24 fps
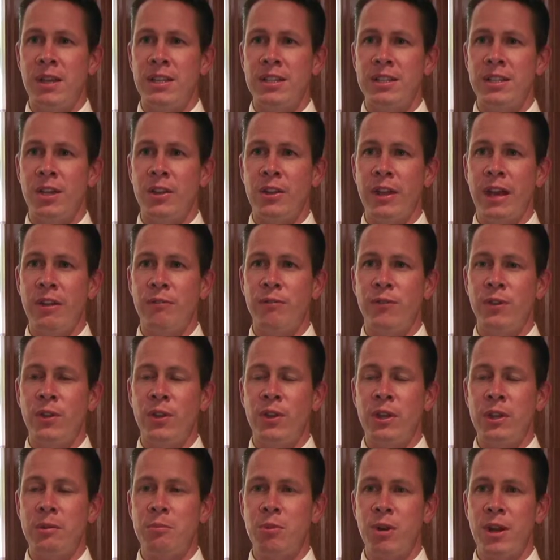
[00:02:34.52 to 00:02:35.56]
until that
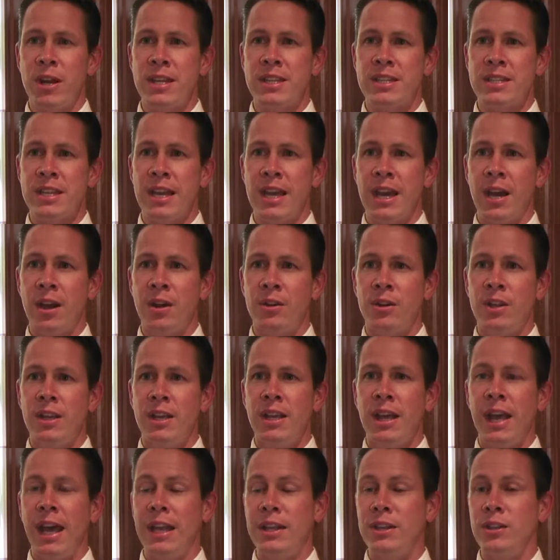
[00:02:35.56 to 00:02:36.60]
filling breaks down
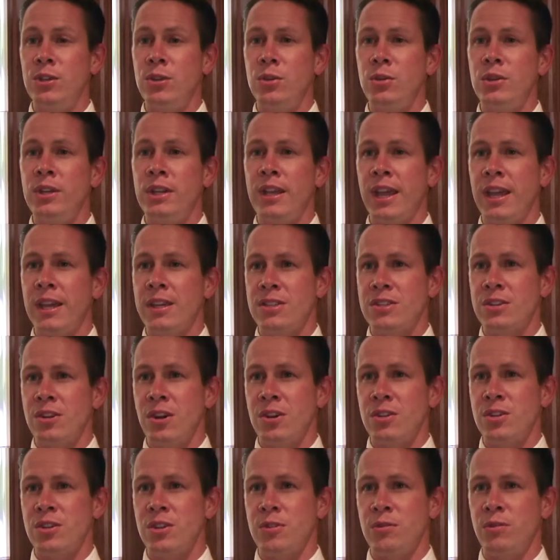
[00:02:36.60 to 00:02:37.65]
and new decay
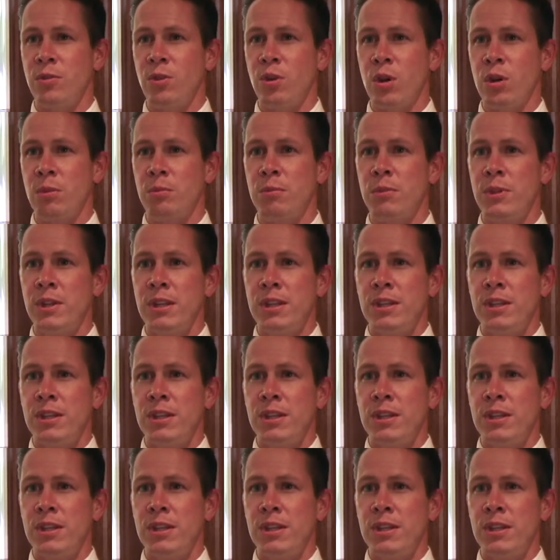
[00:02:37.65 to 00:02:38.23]
starts to form.